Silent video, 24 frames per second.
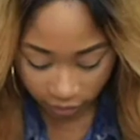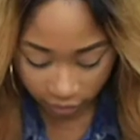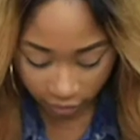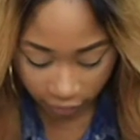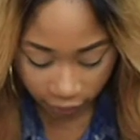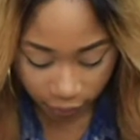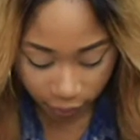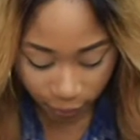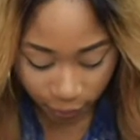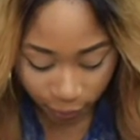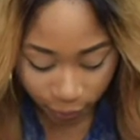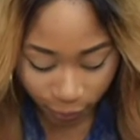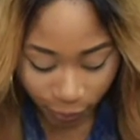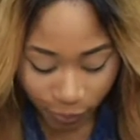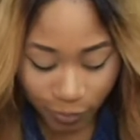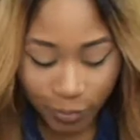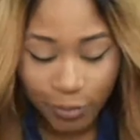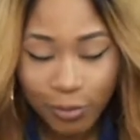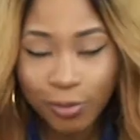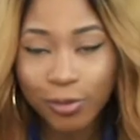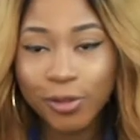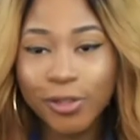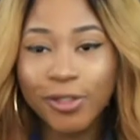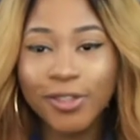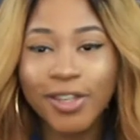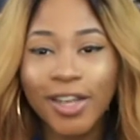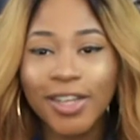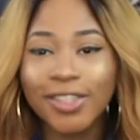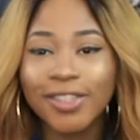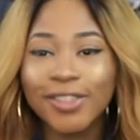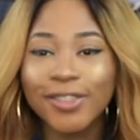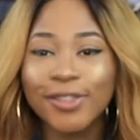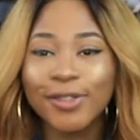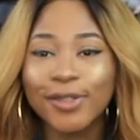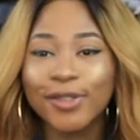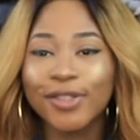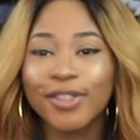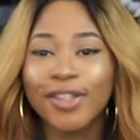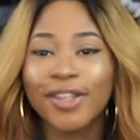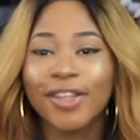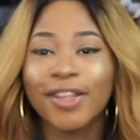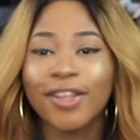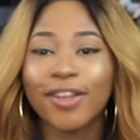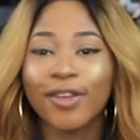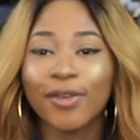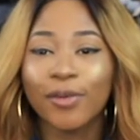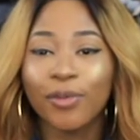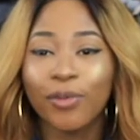I remember when people would try to do
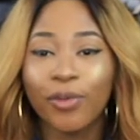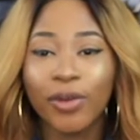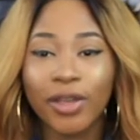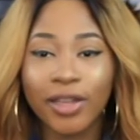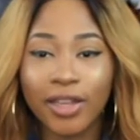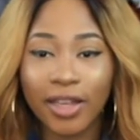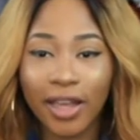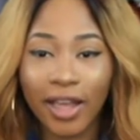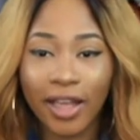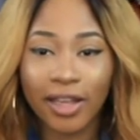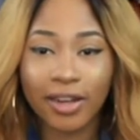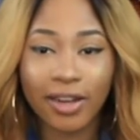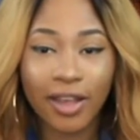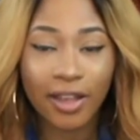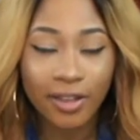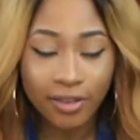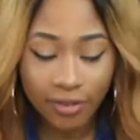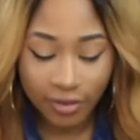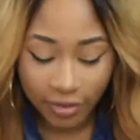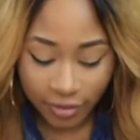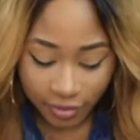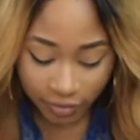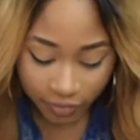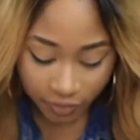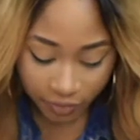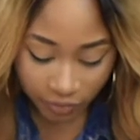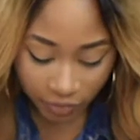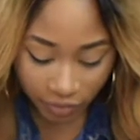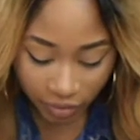the wing eyeliner,